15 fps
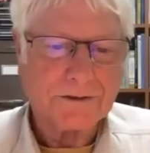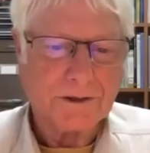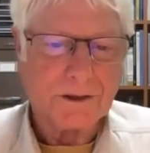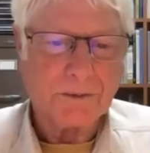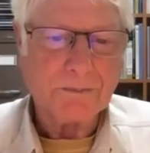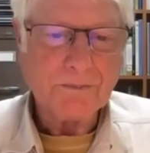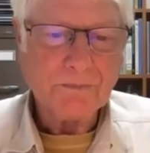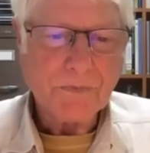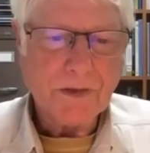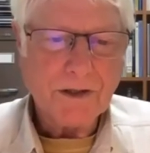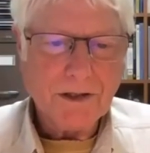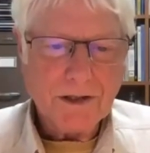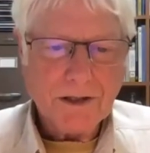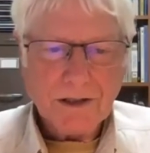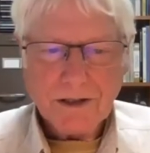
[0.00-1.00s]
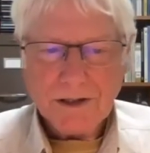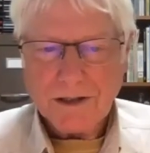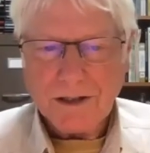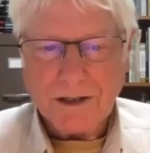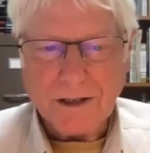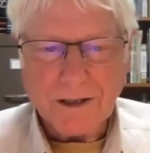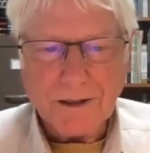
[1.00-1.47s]
So
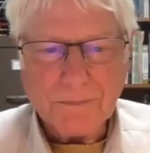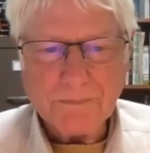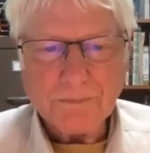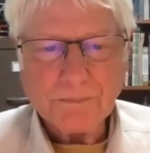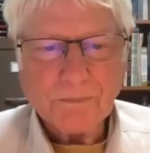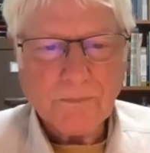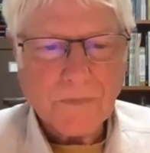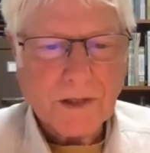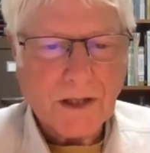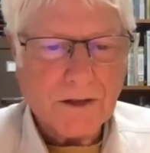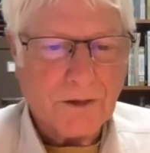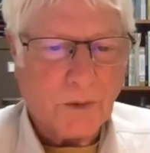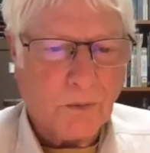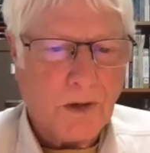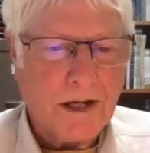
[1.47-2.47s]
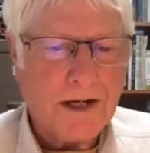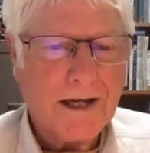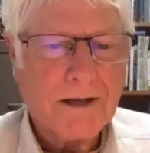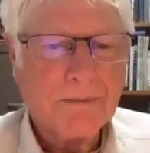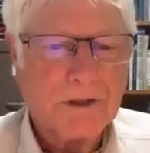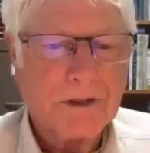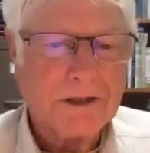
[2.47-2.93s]
um, the one
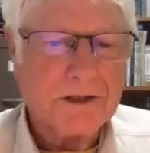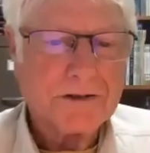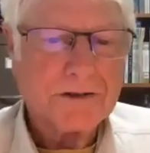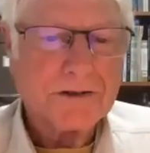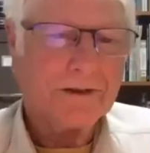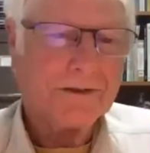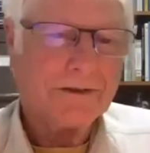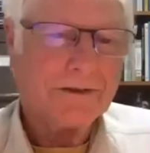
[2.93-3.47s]
admonition